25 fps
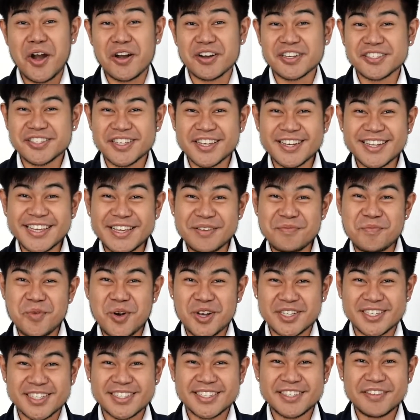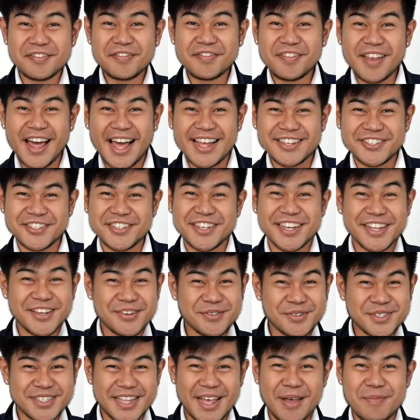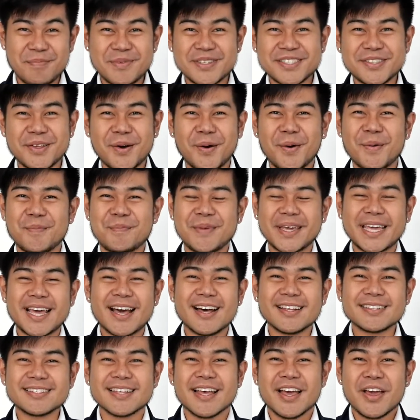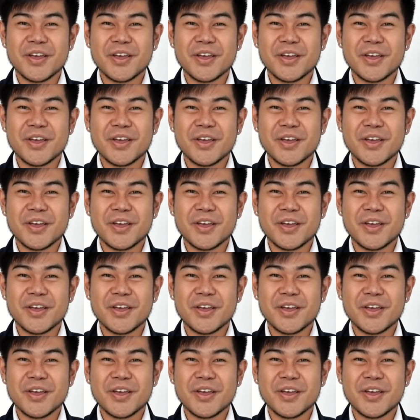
urgent emergency flash news episode because